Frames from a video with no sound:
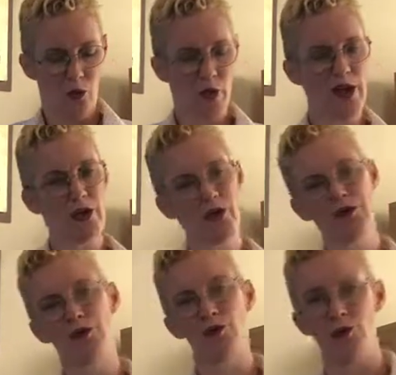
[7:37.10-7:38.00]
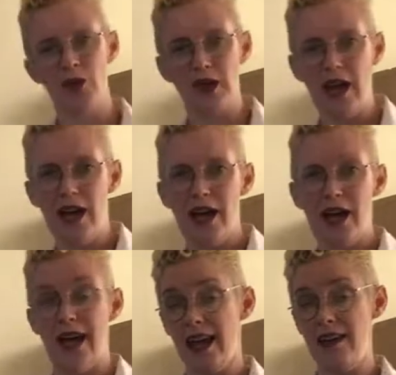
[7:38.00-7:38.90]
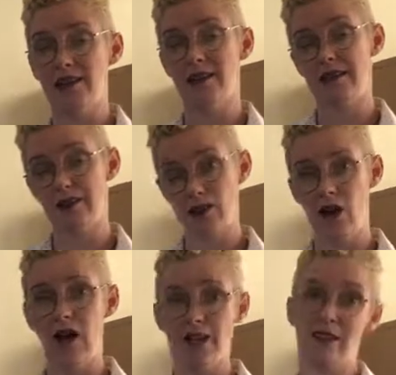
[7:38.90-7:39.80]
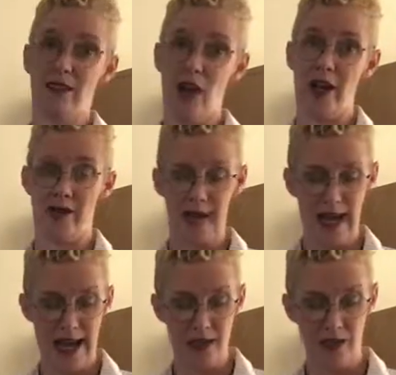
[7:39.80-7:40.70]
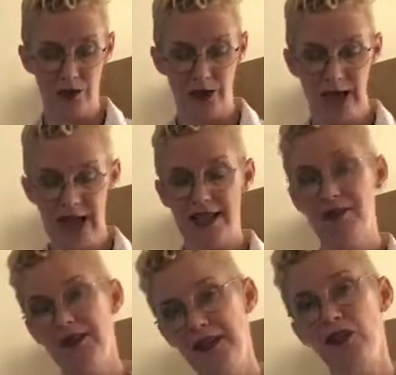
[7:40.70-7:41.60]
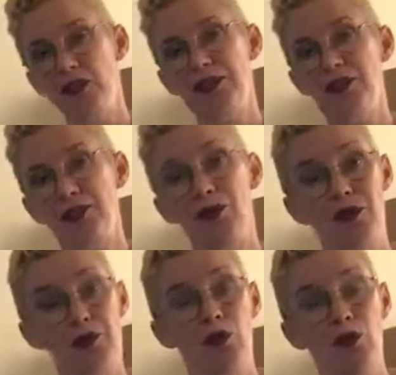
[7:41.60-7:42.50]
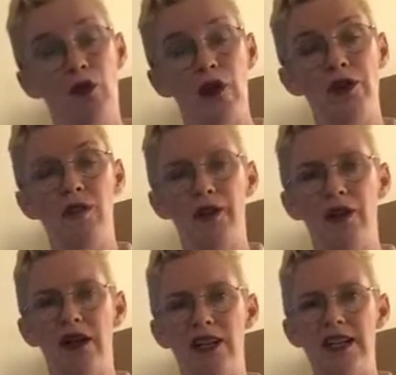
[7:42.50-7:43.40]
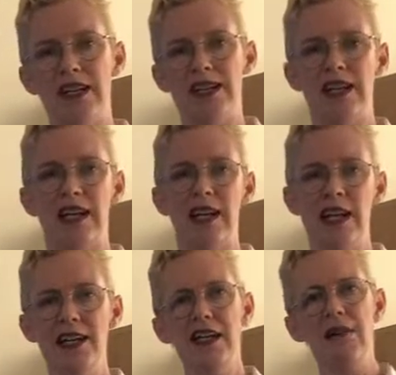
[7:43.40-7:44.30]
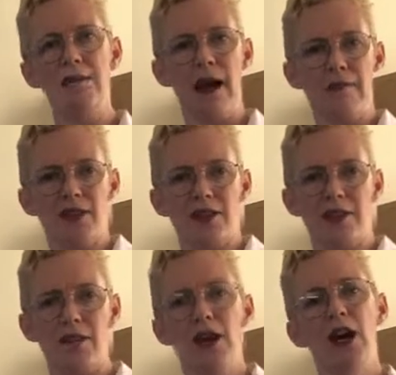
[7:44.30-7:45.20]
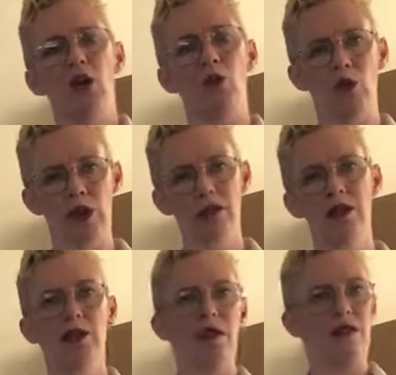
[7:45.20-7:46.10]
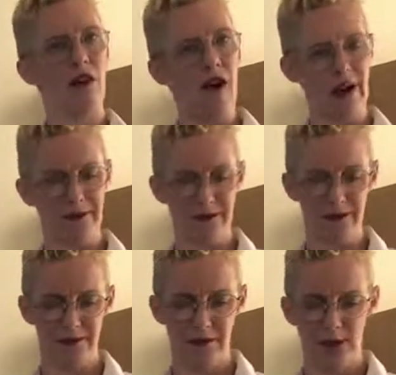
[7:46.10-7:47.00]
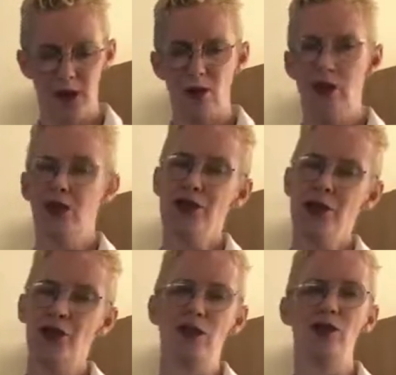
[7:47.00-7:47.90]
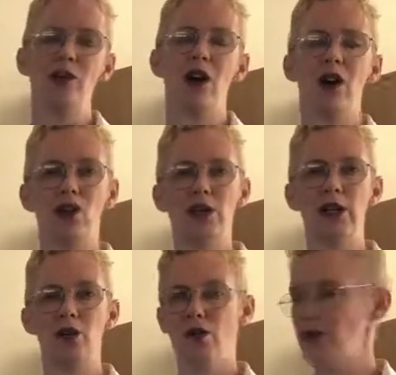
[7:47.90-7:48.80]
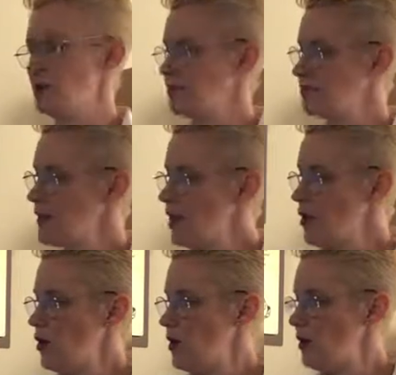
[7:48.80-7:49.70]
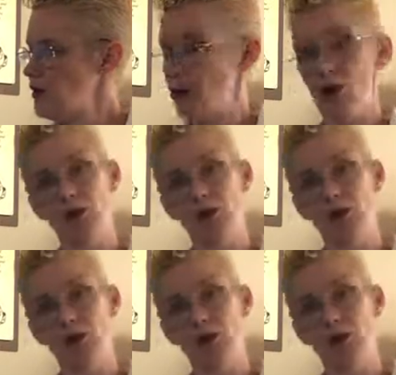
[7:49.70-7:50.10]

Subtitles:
We use water and light, the light of a candle, as physical symbols of all those big ideas, connecting baptism with life. We also use holy oil. It's an